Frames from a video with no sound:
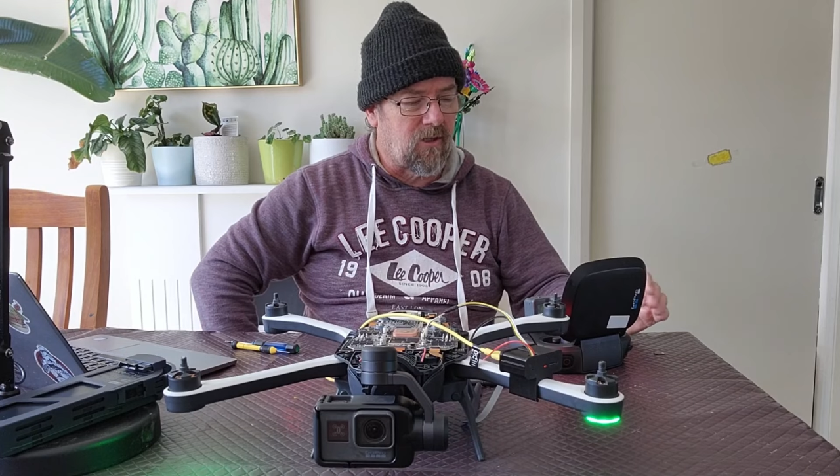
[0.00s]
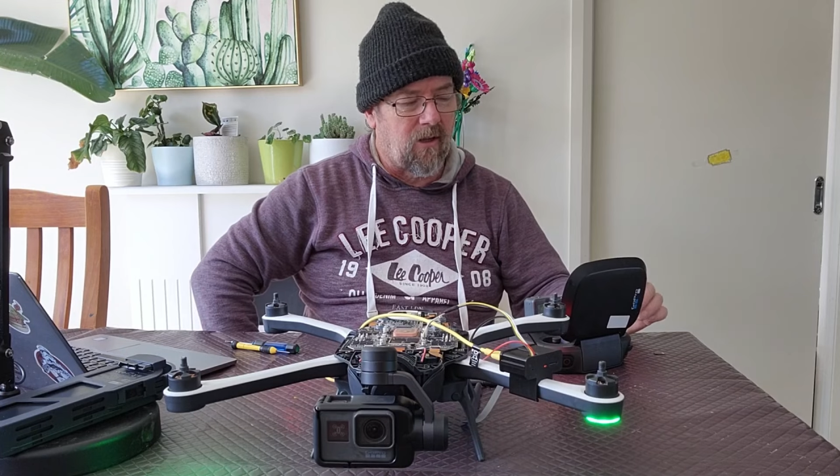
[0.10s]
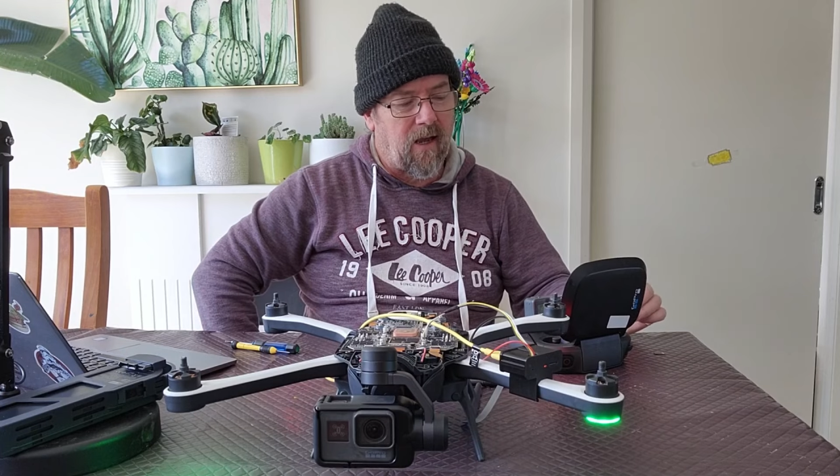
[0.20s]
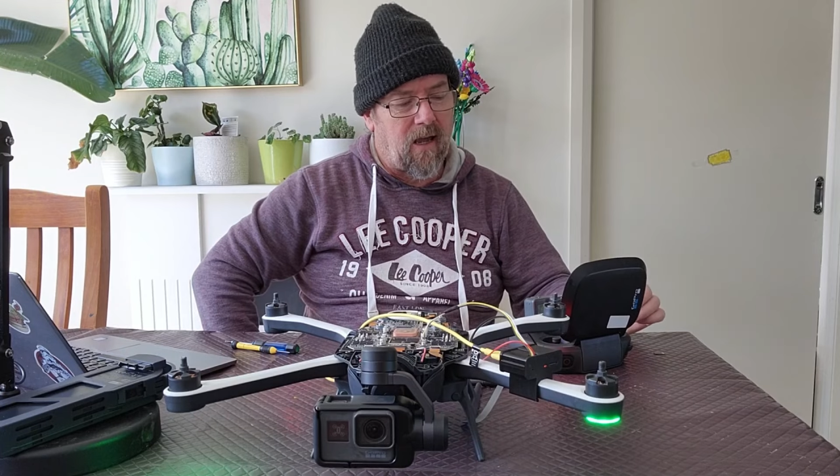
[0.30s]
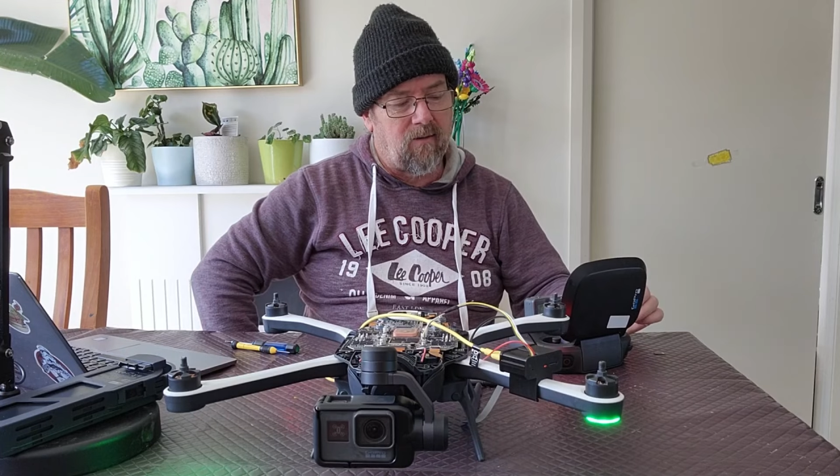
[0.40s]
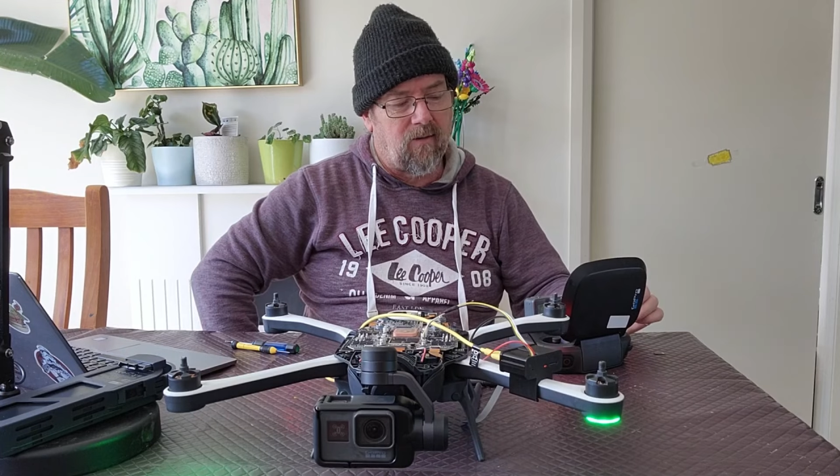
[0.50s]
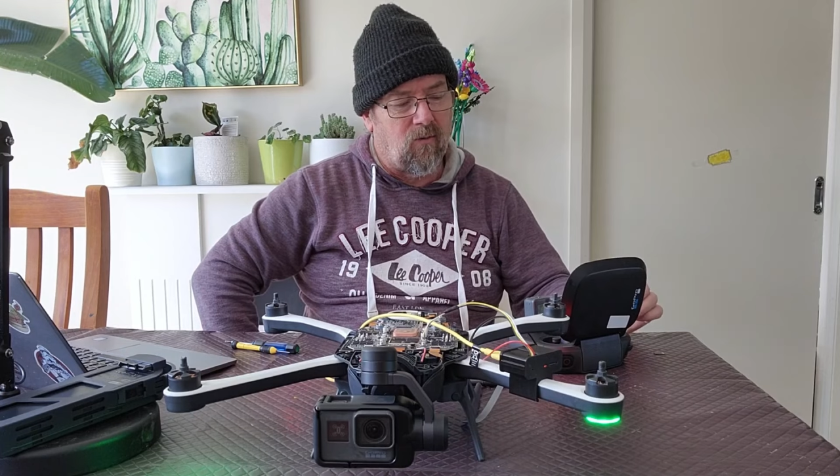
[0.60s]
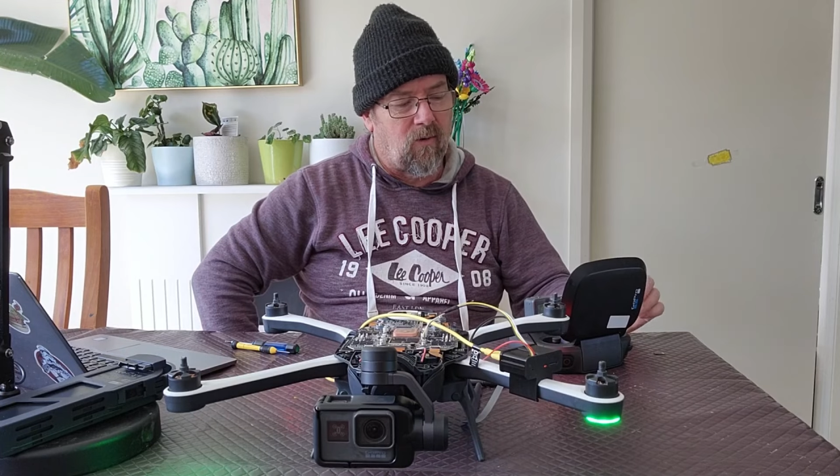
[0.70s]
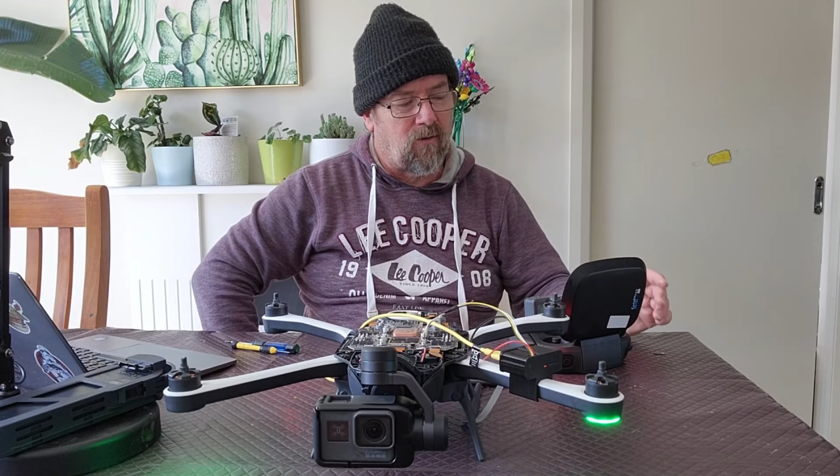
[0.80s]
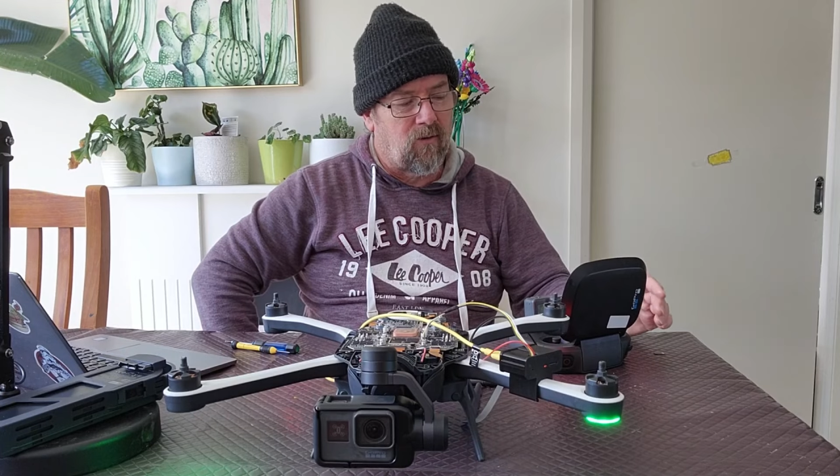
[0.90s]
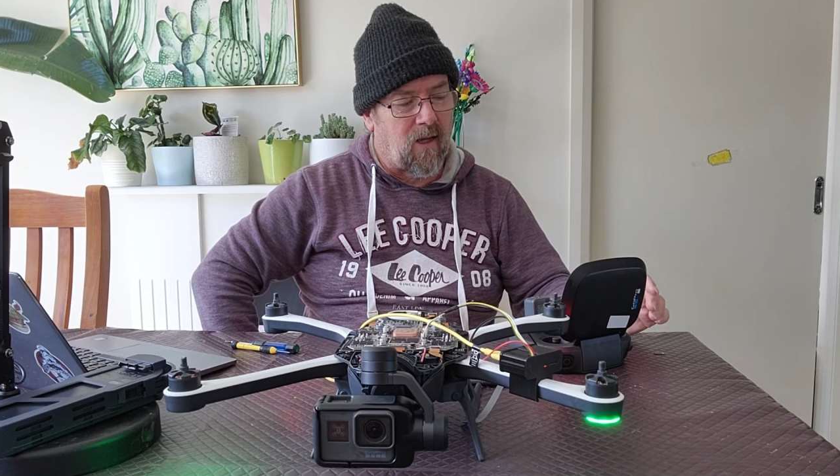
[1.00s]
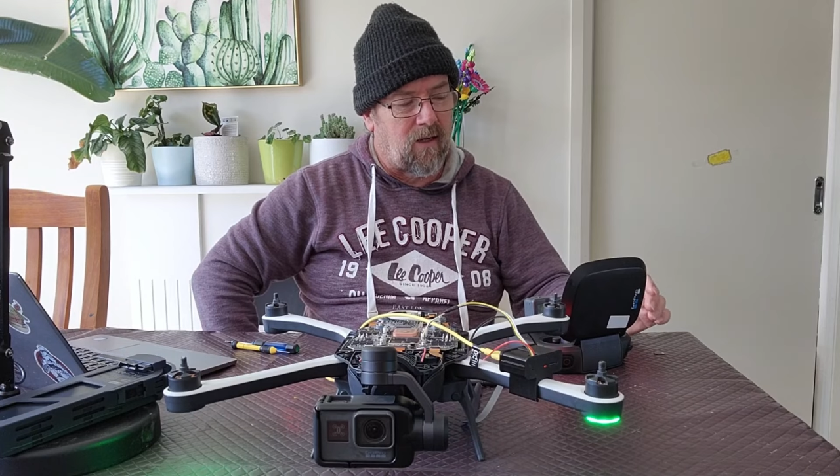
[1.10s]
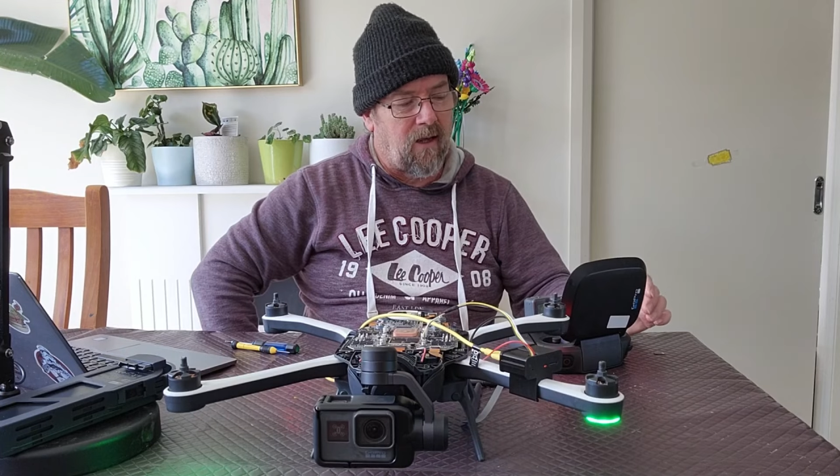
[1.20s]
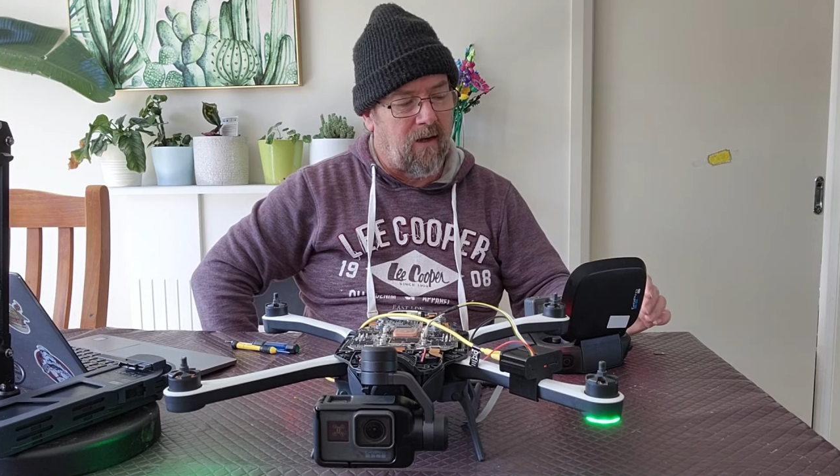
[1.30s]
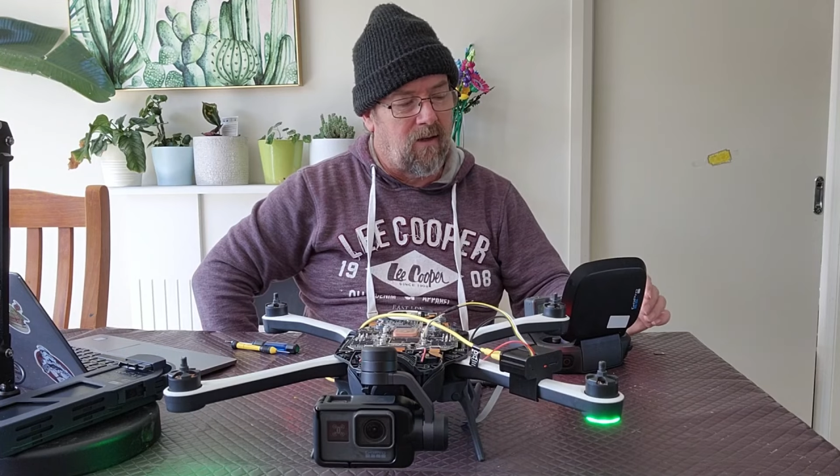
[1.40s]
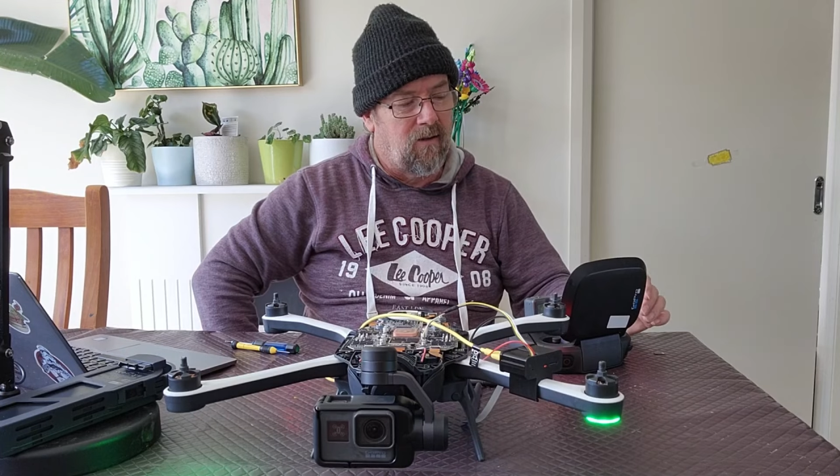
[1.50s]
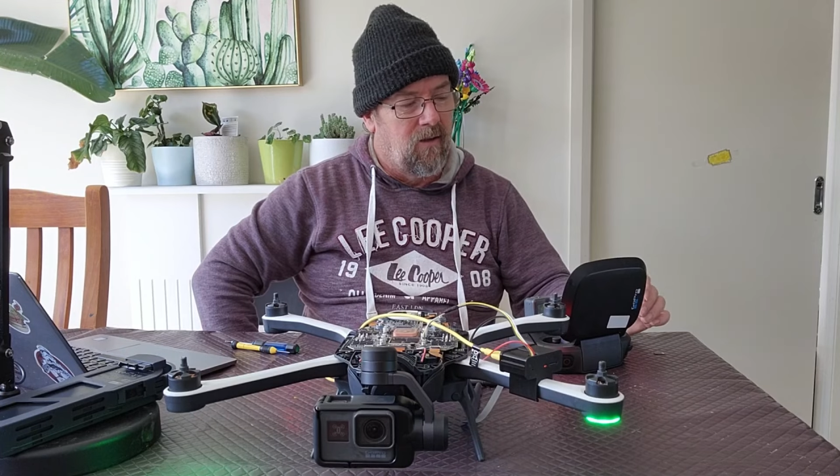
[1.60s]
like that. I'll run through that later.